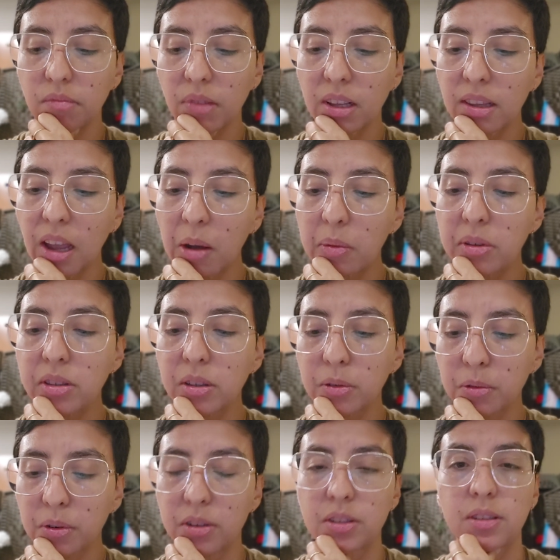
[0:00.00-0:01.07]
That was the
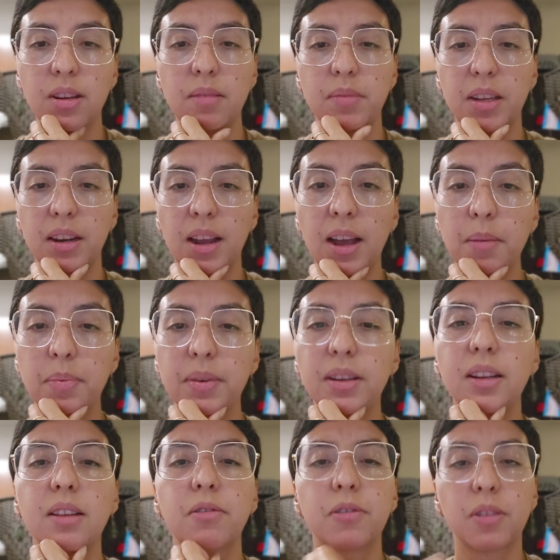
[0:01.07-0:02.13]
first time that happened.
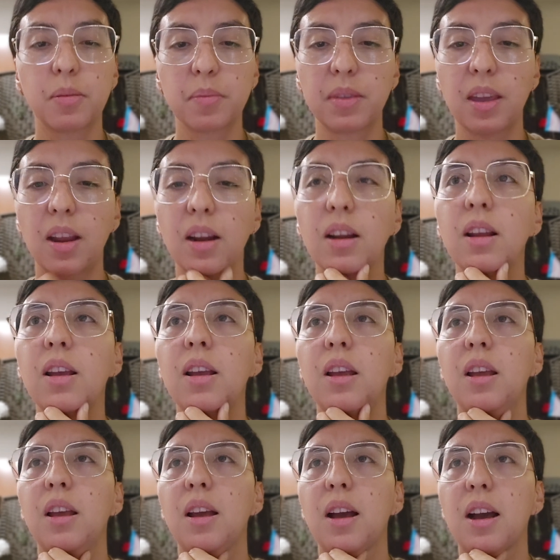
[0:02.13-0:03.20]
And from there,
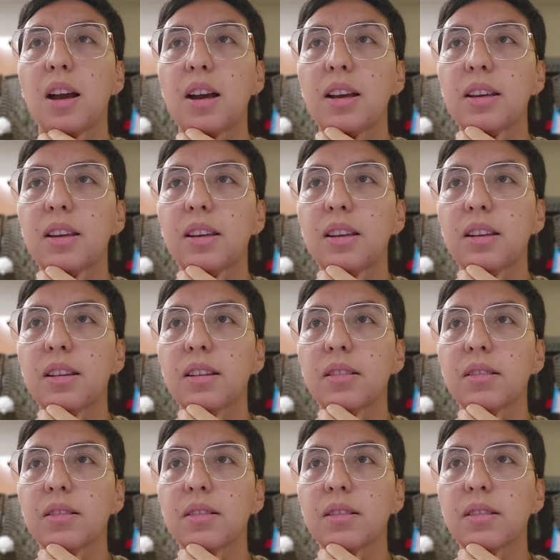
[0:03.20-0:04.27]
I
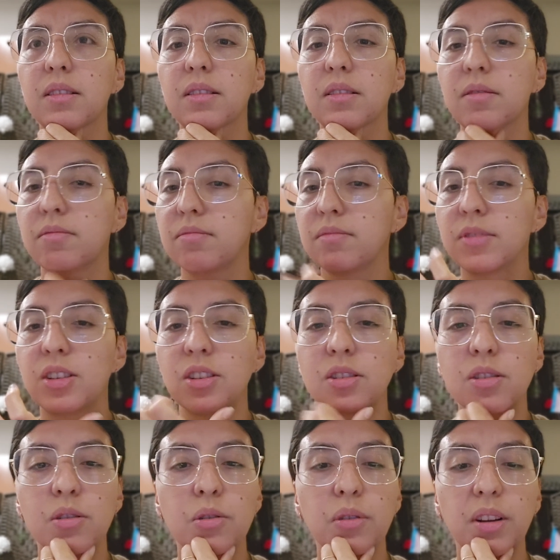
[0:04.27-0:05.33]

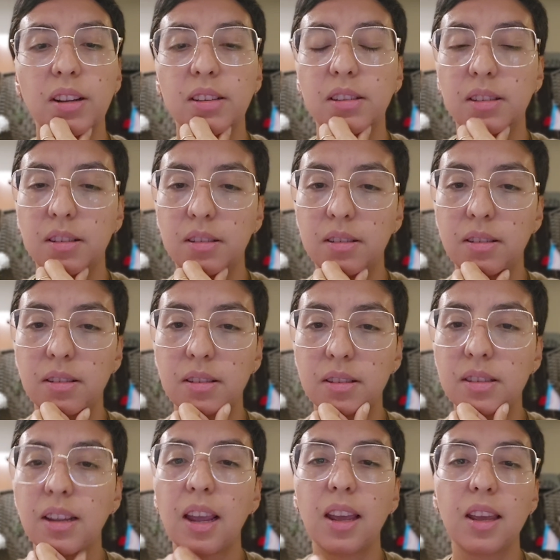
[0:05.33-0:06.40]
just couldn't
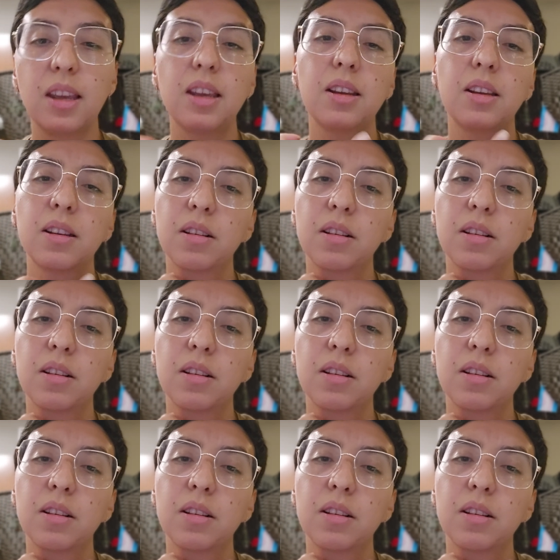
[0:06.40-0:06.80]
stay